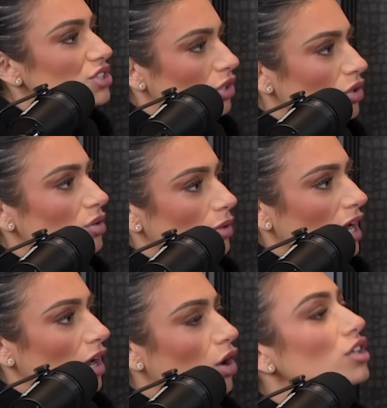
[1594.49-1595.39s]
Dakota were
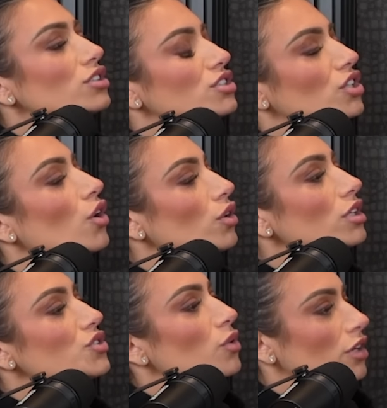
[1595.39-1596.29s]
out.
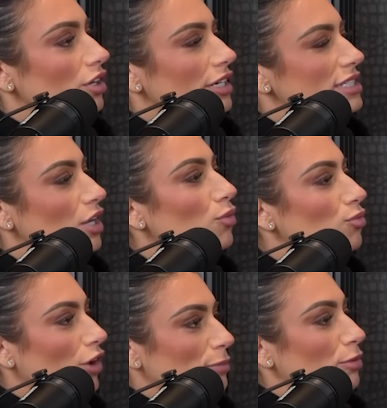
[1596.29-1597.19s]
Dakota tore her
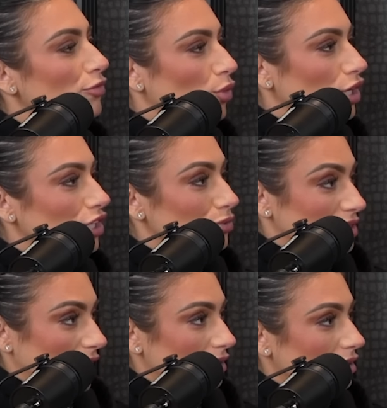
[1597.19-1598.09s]
ACL right before you
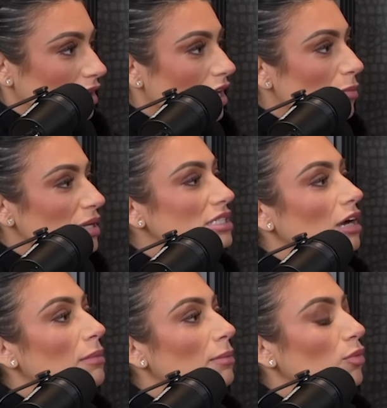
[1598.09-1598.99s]
did. Because I
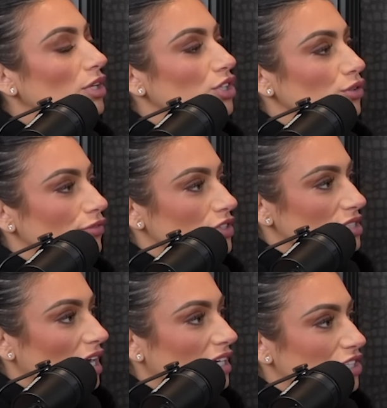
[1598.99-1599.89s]
remember when you
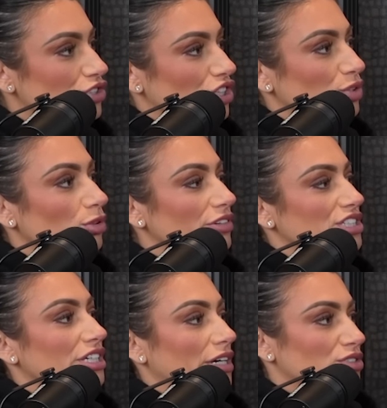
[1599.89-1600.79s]
first got injured, you were
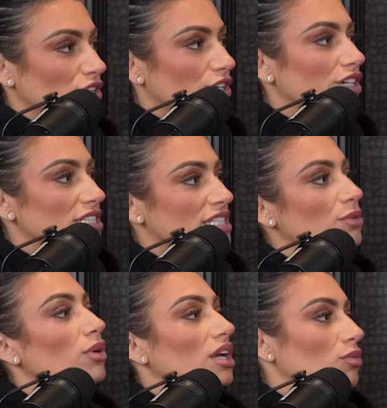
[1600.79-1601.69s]
reaching out to her to
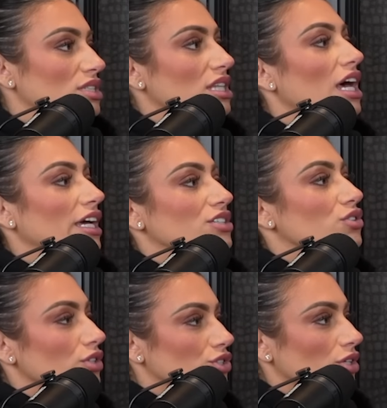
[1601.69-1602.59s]
see what it was like
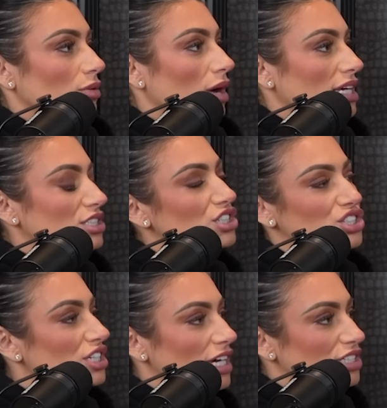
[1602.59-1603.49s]
surgery-wise, because
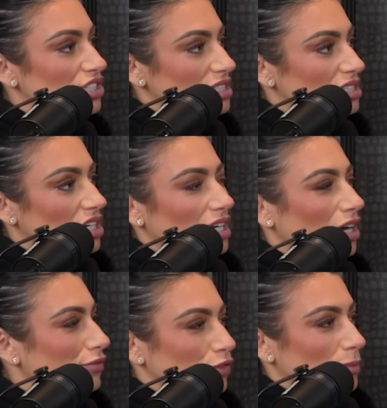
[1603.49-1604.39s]
she had just done
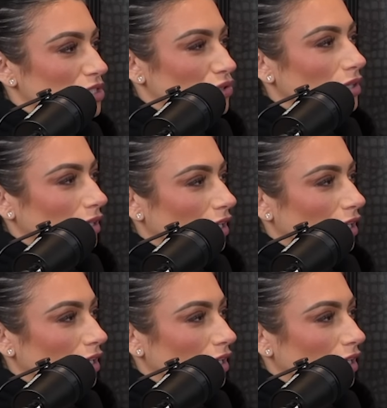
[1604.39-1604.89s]
it a few months earlier.